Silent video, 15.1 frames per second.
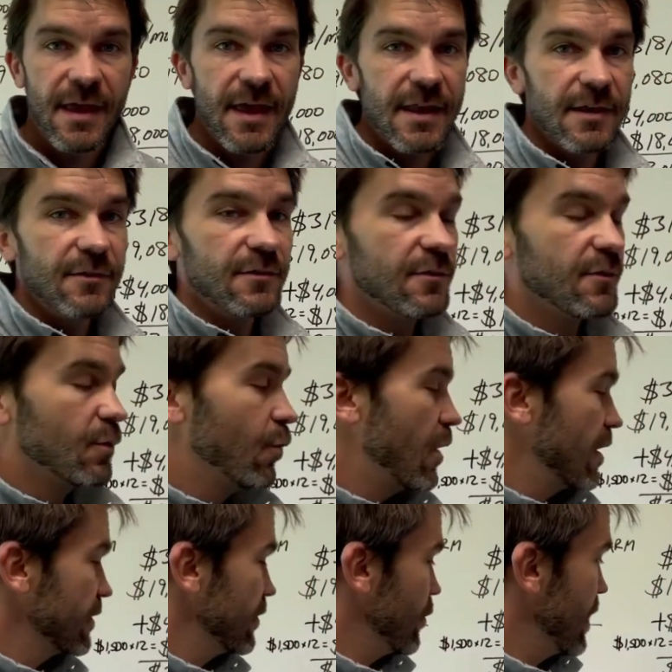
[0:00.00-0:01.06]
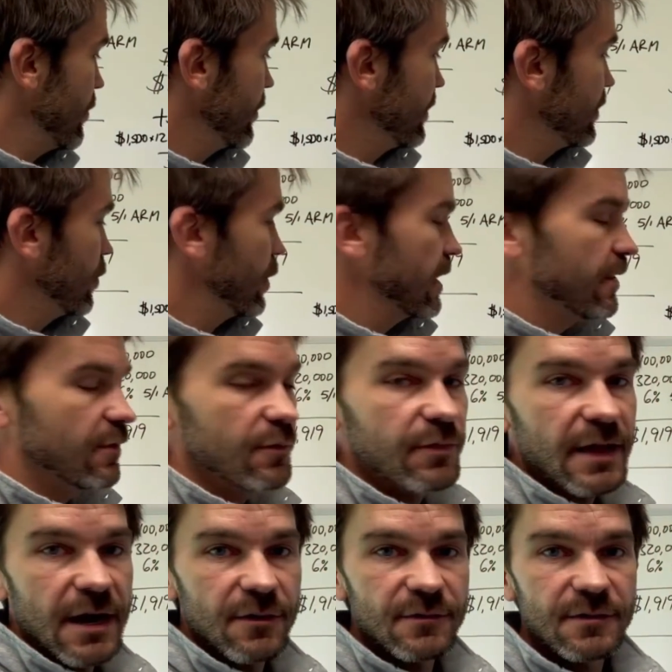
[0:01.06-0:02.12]
and he's just walked away with
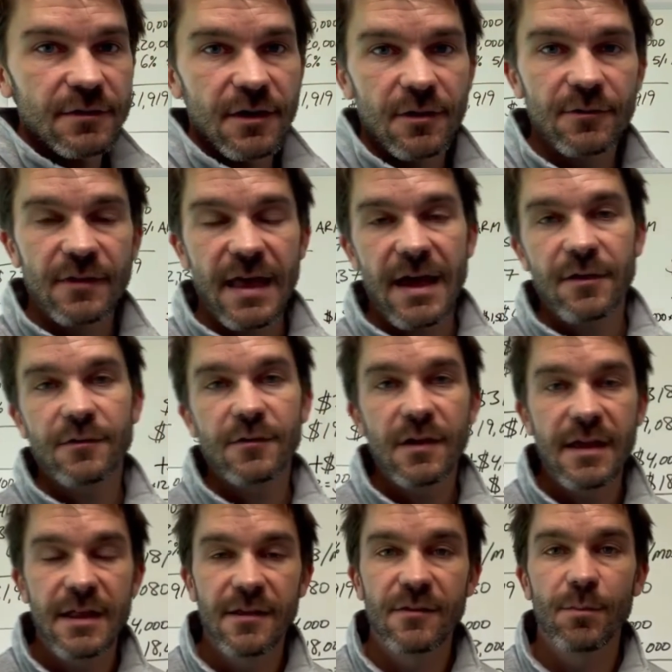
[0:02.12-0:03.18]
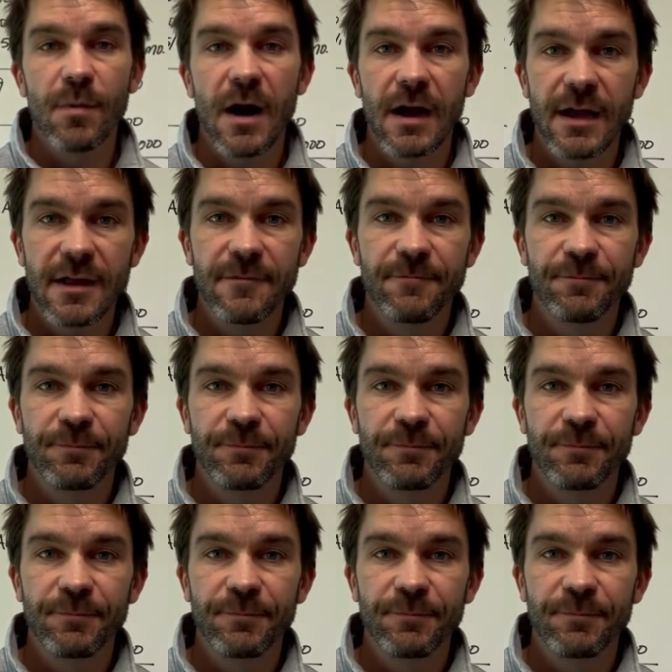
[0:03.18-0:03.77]
$22,000 extra in his pocket.